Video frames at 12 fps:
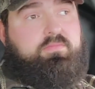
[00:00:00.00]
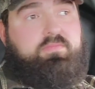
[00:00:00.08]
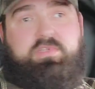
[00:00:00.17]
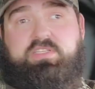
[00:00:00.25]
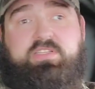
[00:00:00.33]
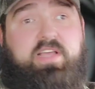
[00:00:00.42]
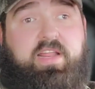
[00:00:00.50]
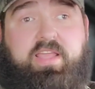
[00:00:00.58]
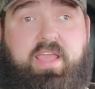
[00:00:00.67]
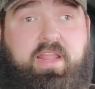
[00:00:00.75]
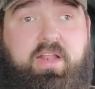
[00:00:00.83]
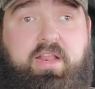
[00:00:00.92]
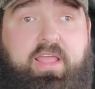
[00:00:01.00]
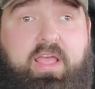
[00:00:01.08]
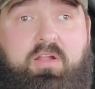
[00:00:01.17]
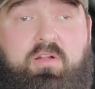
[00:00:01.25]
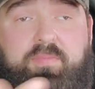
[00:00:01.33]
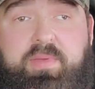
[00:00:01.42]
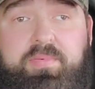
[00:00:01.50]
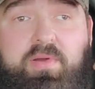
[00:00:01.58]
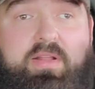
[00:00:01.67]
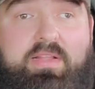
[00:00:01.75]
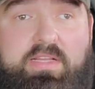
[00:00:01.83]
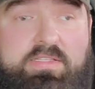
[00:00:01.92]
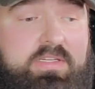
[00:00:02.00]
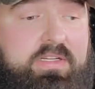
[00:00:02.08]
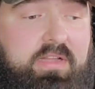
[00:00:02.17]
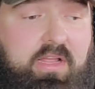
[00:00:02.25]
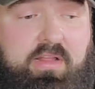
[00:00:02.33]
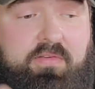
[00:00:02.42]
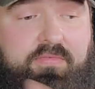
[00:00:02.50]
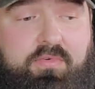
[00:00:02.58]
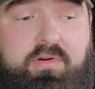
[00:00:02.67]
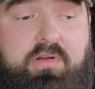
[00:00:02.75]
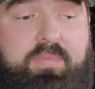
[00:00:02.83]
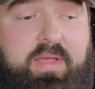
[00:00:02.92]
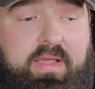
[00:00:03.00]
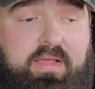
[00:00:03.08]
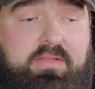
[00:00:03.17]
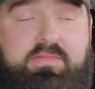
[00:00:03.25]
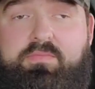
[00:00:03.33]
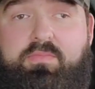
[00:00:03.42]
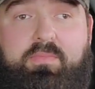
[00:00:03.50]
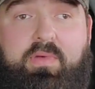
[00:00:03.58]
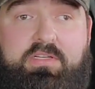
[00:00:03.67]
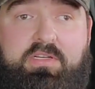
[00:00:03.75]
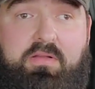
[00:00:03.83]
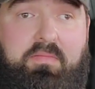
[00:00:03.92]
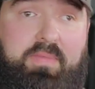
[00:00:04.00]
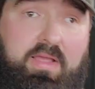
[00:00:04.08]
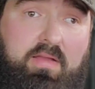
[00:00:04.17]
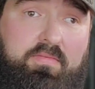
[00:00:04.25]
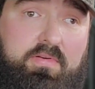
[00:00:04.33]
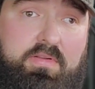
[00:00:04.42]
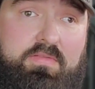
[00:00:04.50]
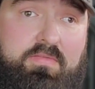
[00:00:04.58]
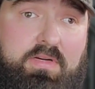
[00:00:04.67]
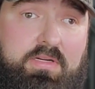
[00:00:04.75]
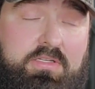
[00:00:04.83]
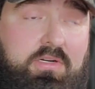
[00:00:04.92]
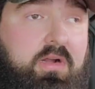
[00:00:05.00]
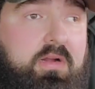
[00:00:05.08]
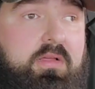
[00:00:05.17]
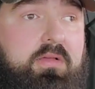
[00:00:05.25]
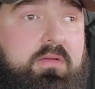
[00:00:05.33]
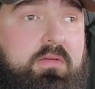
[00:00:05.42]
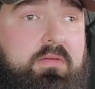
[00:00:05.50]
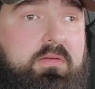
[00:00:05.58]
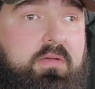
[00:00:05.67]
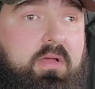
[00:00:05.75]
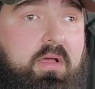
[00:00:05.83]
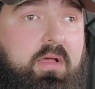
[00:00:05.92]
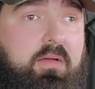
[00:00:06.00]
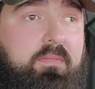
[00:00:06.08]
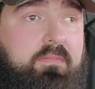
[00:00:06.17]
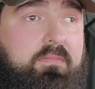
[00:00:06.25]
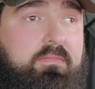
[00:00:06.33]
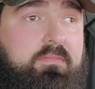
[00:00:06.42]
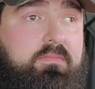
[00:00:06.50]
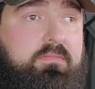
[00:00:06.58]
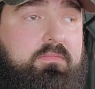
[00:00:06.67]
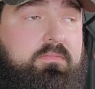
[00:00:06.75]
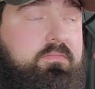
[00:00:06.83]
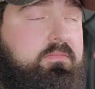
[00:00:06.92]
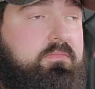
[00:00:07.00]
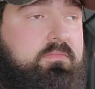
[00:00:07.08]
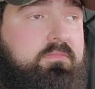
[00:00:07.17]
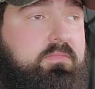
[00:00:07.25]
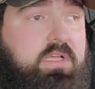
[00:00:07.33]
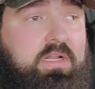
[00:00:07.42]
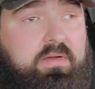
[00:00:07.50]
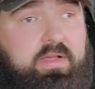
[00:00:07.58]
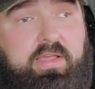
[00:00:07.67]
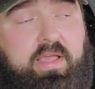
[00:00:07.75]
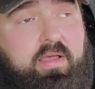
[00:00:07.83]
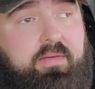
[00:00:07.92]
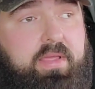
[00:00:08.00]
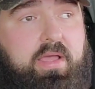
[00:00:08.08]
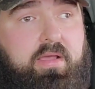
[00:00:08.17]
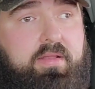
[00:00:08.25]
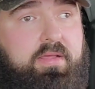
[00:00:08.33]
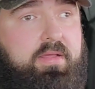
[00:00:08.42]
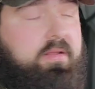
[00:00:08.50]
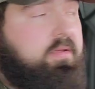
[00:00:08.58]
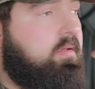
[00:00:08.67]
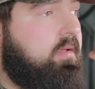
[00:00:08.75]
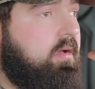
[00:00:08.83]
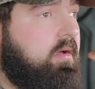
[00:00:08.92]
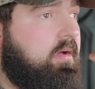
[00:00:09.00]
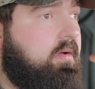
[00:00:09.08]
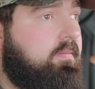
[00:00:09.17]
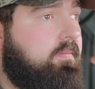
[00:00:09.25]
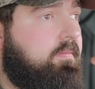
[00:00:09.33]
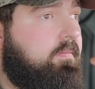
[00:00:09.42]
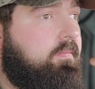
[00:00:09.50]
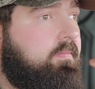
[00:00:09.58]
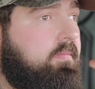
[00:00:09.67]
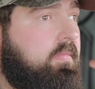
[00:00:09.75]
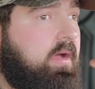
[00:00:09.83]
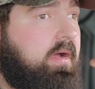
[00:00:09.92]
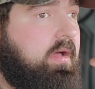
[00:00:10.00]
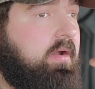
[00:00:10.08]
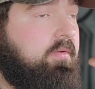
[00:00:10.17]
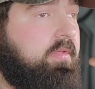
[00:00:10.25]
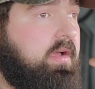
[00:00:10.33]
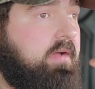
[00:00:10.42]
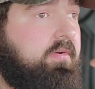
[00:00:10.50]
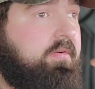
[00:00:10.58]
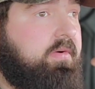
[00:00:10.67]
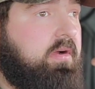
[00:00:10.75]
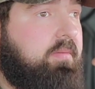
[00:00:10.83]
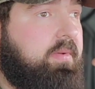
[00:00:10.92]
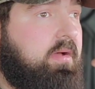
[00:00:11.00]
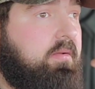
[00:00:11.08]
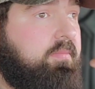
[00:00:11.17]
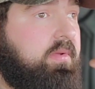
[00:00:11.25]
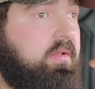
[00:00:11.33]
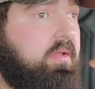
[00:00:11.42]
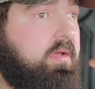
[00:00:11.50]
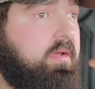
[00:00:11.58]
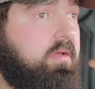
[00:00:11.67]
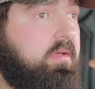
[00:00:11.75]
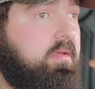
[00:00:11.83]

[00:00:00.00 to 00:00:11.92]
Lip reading: this dedicated account will be pretty decent and I can afford to pay as much as I'm paying for this freaking truck? I did. I don't think I've ever come out and been like,